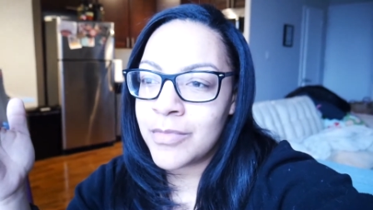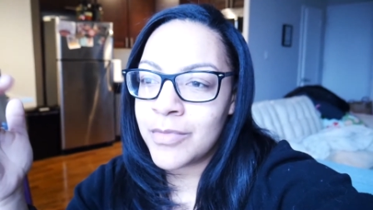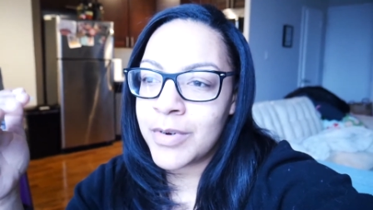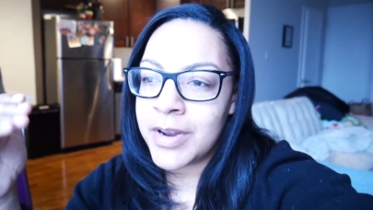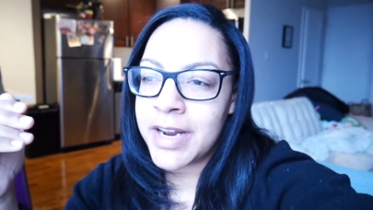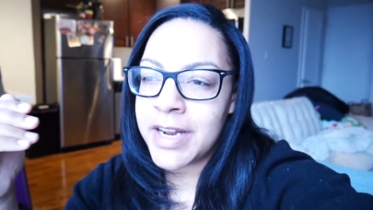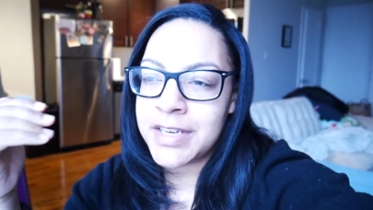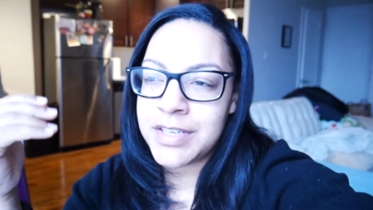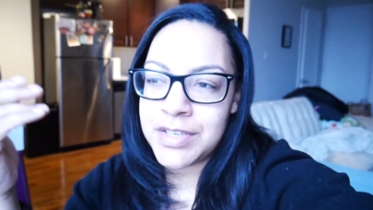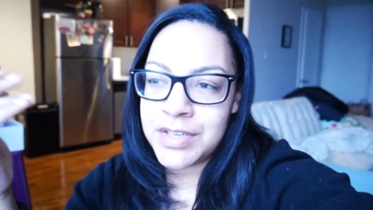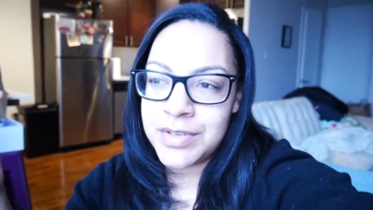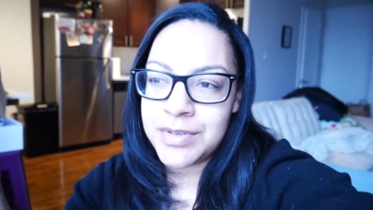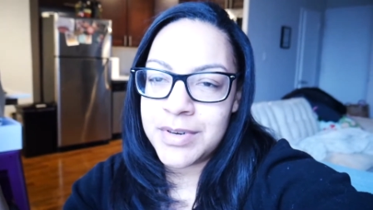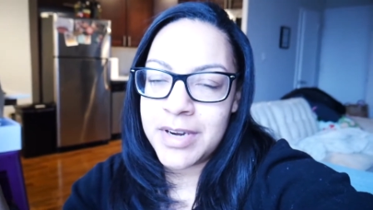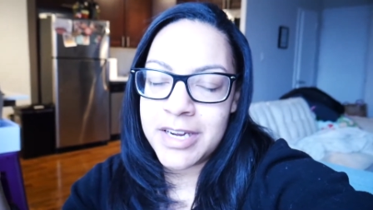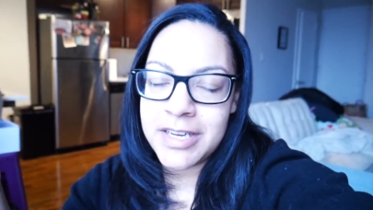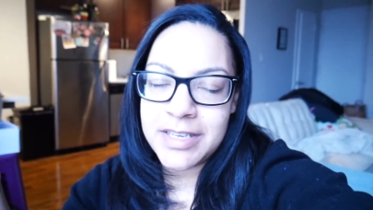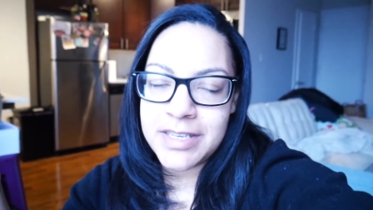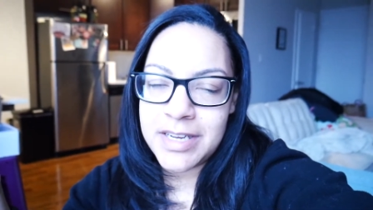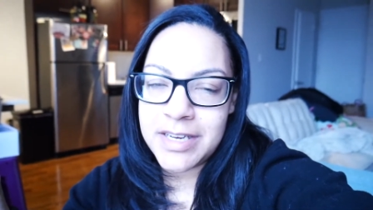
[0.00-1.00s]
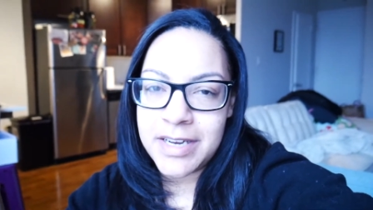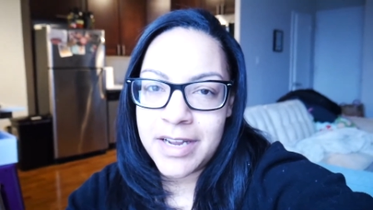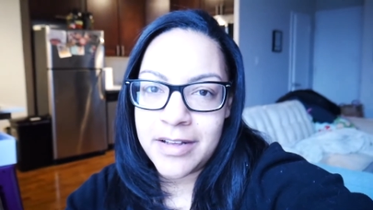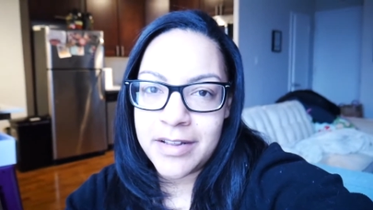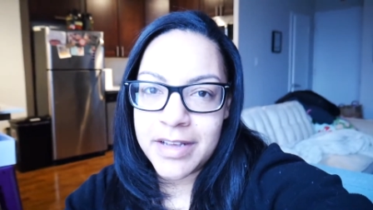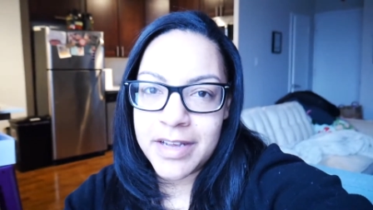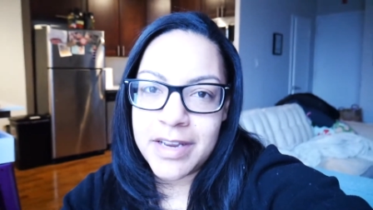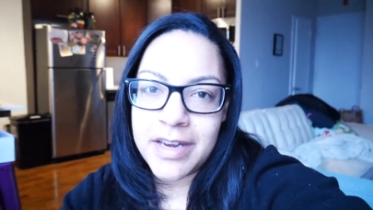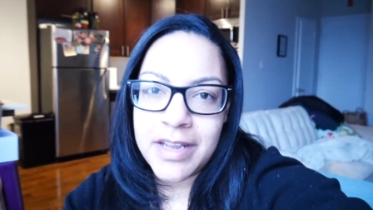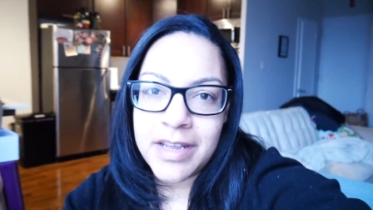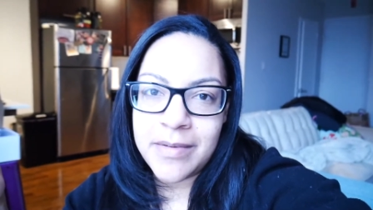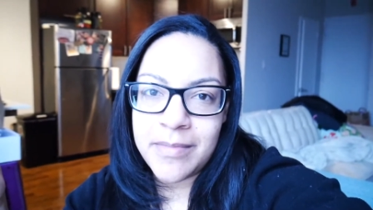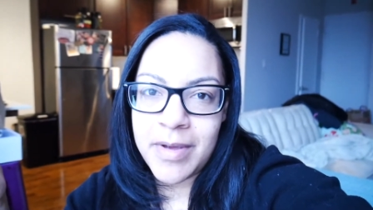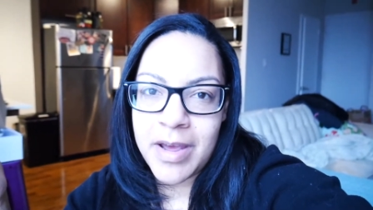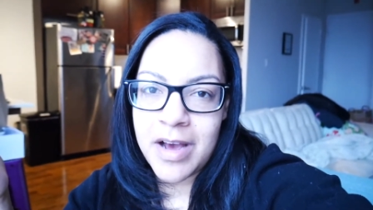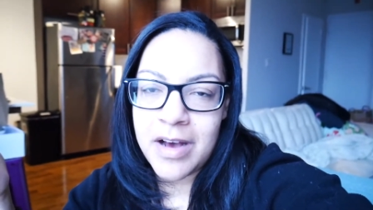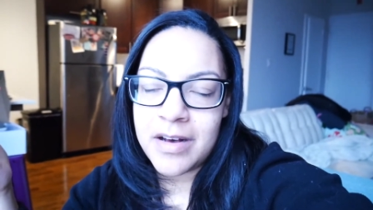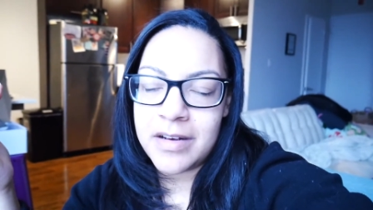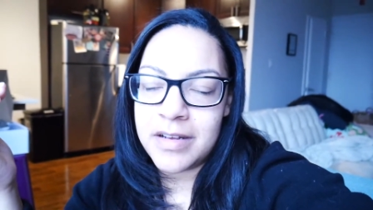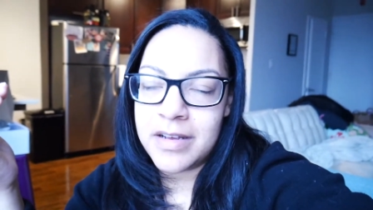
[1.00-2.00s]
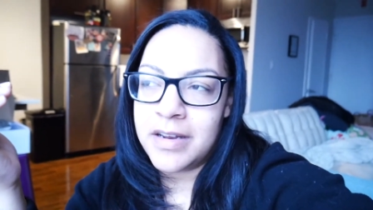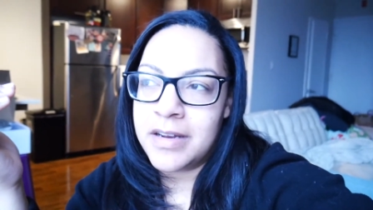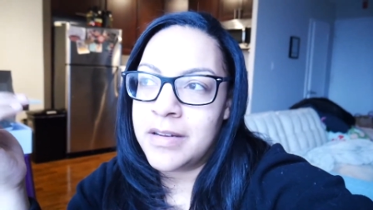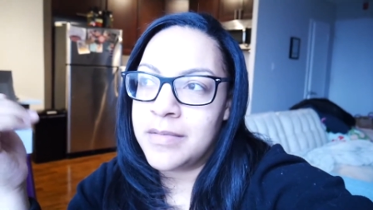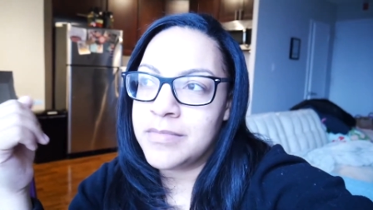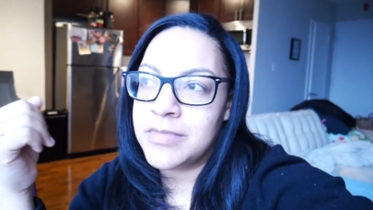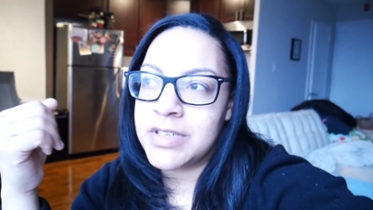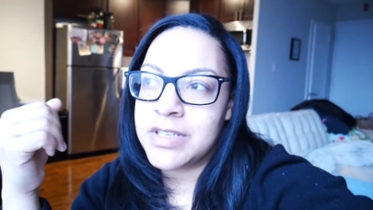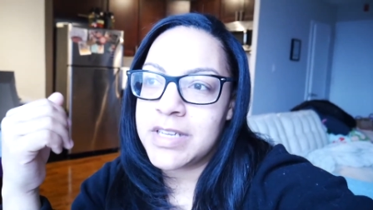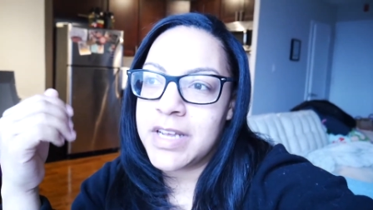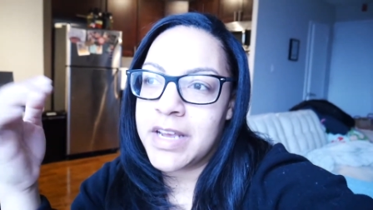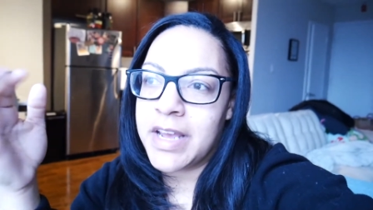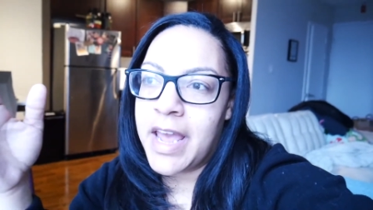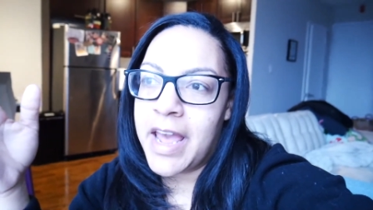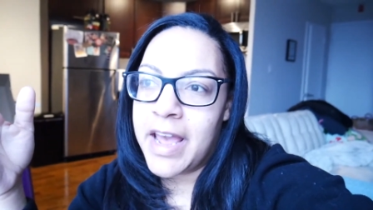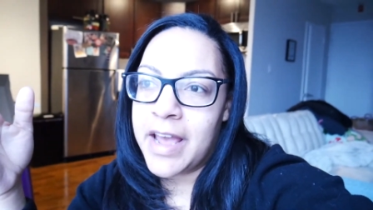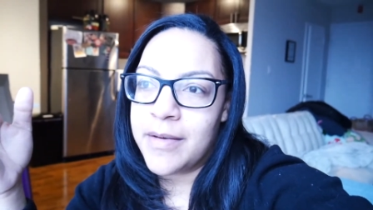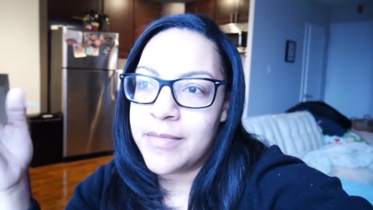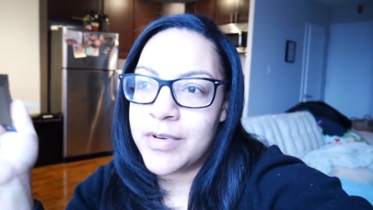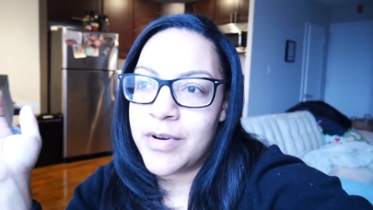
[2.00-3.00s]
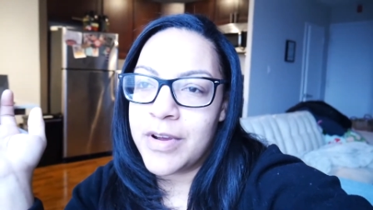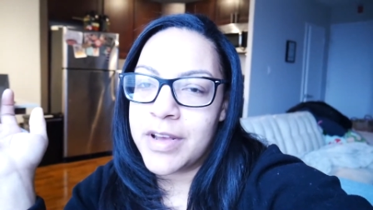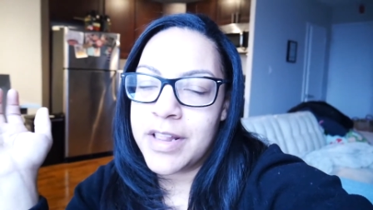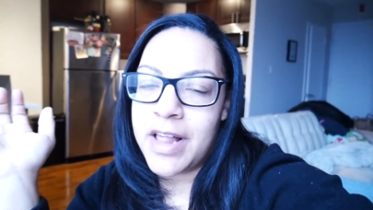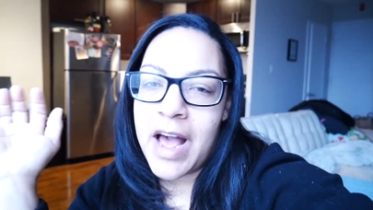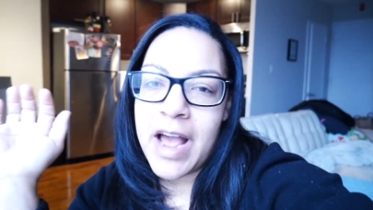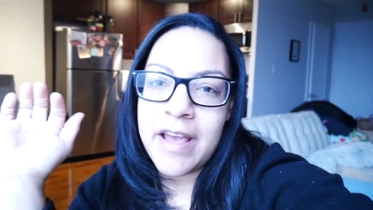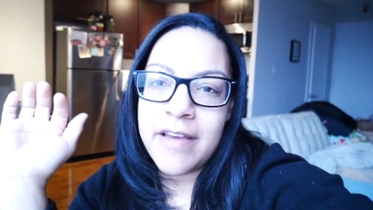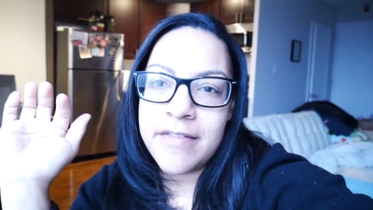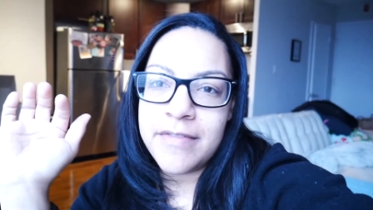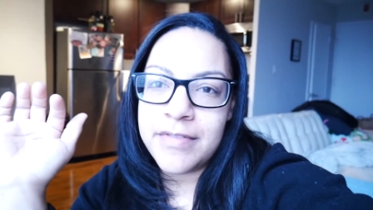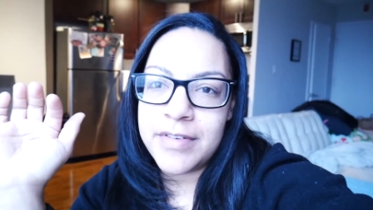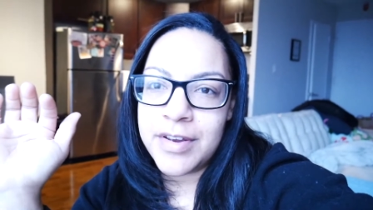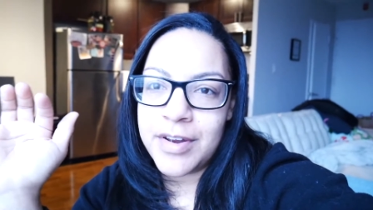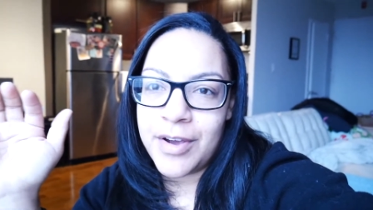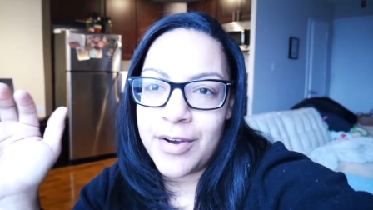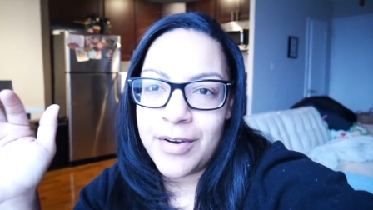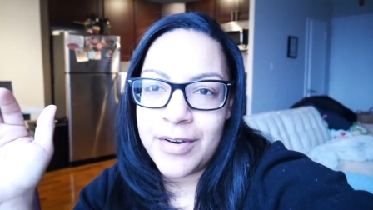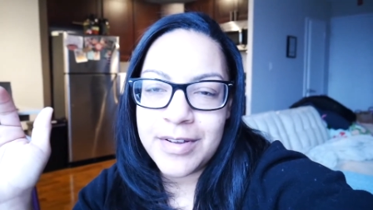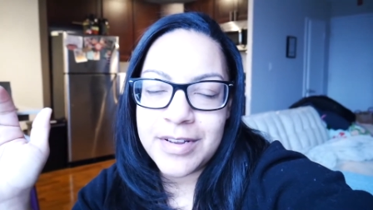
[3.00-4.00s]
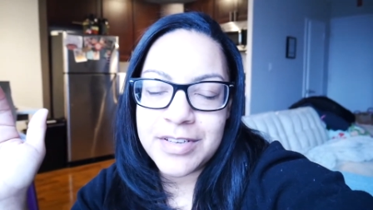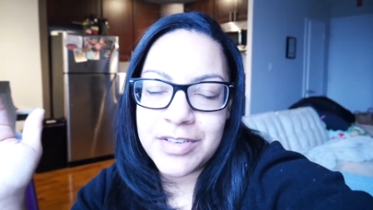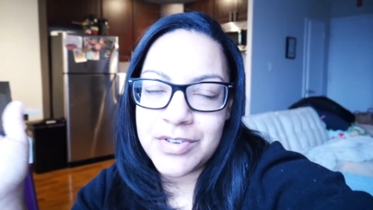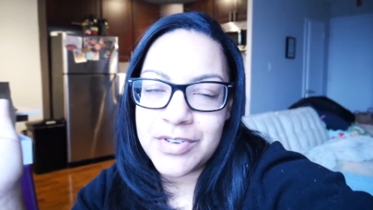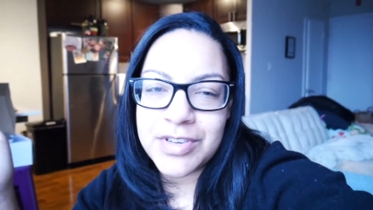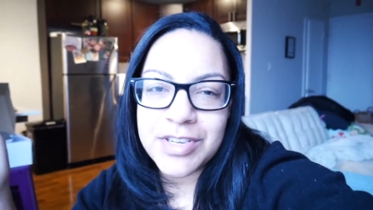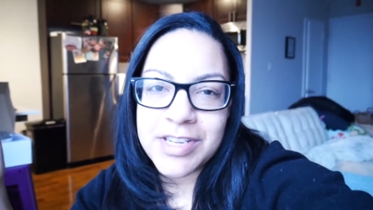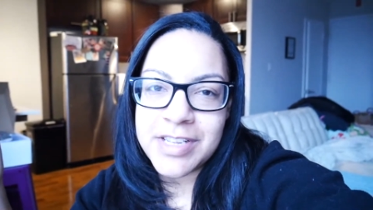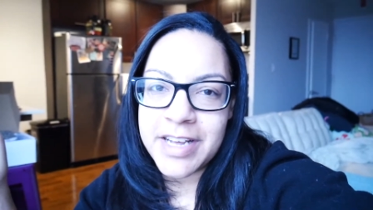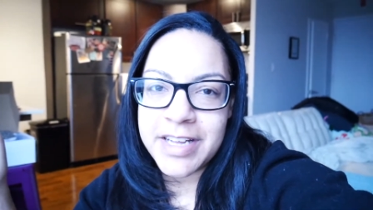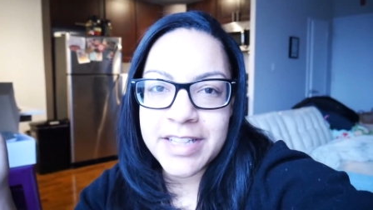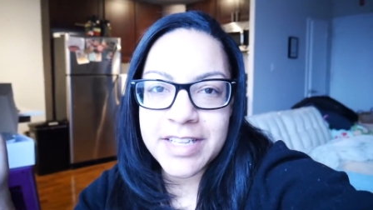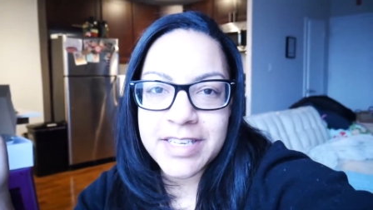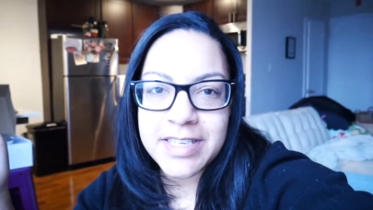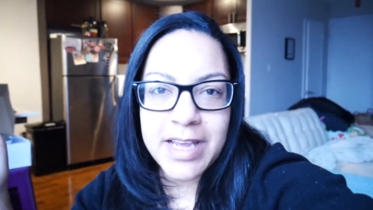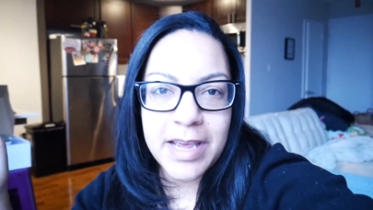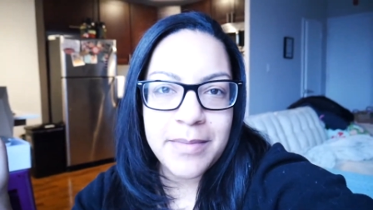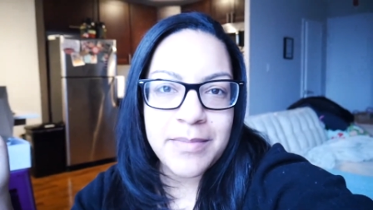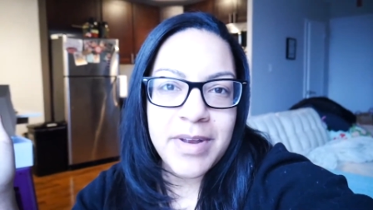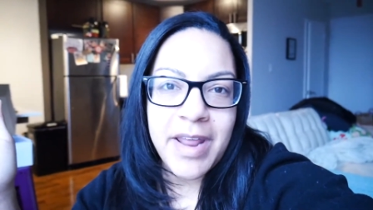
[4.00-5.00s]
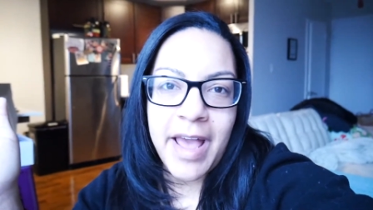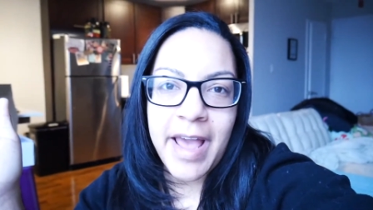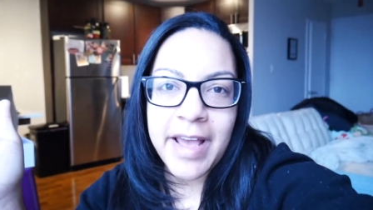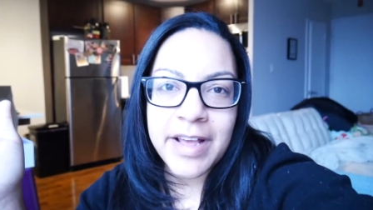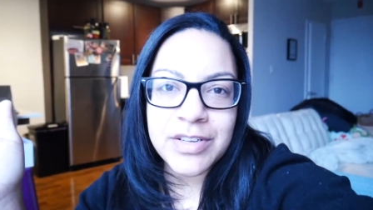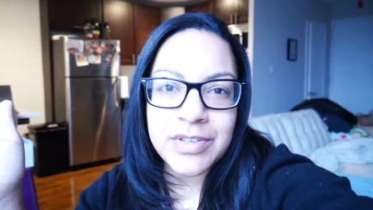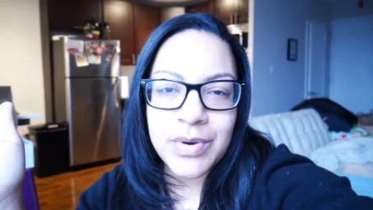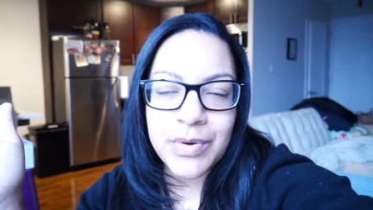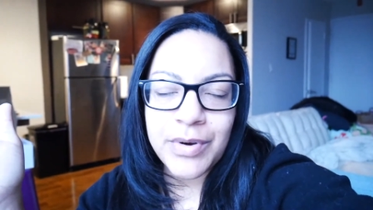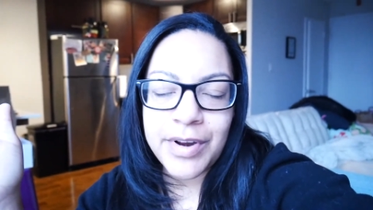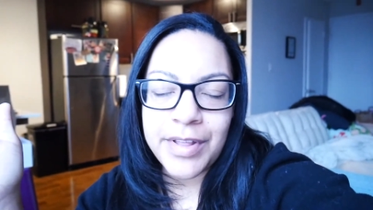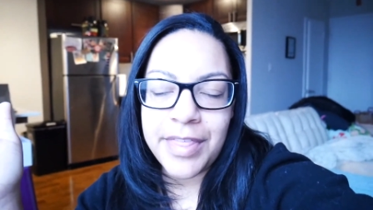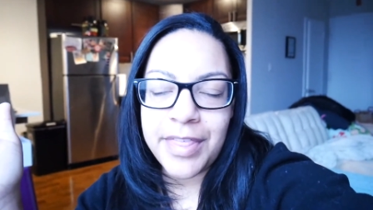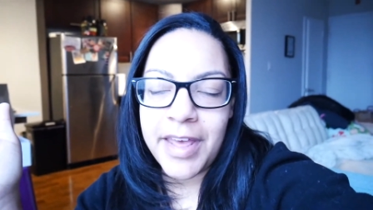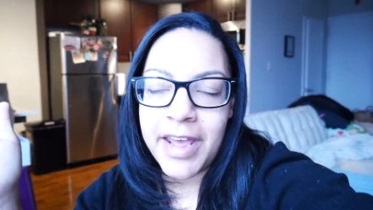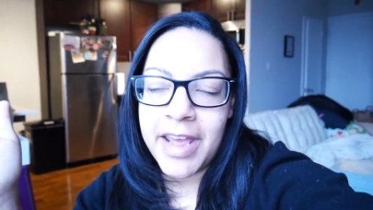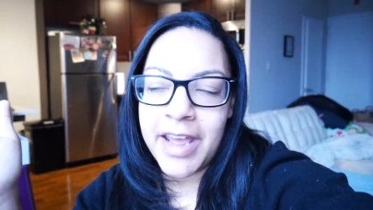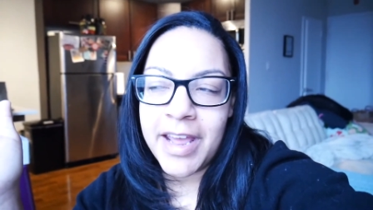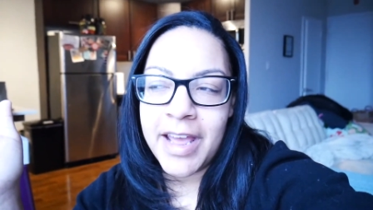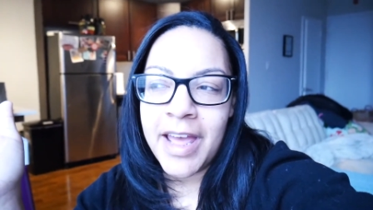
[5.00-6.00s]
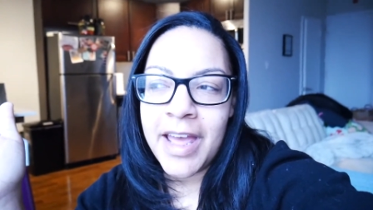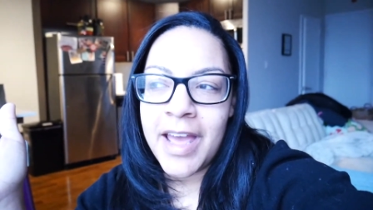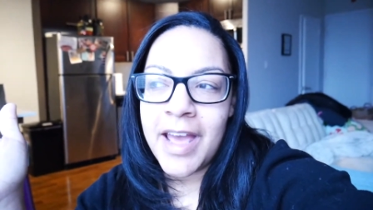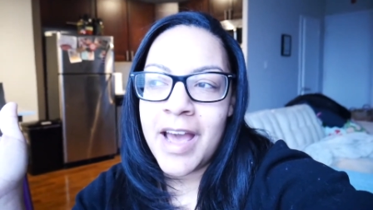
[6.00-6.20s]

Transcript: When I do, I send out like an email and I'm just like, hey, I'm going live, you know, it's usually like the same day sort of thing.